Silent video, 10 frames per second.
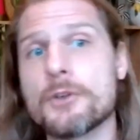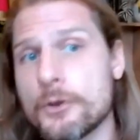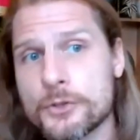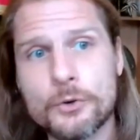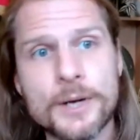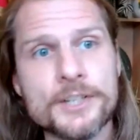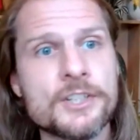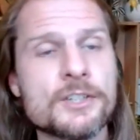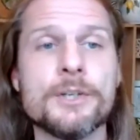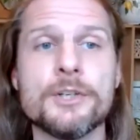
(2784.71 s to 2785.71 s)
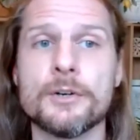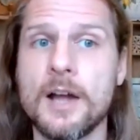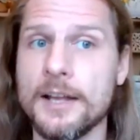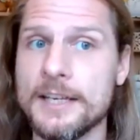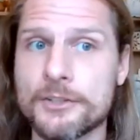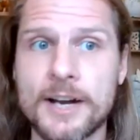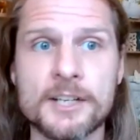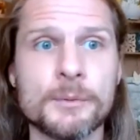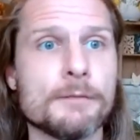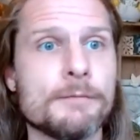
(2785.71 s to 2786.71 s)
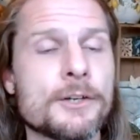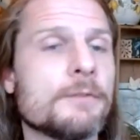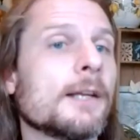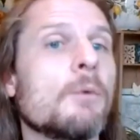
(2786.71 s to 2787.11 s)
There's also questions when you're interacting with the vendor,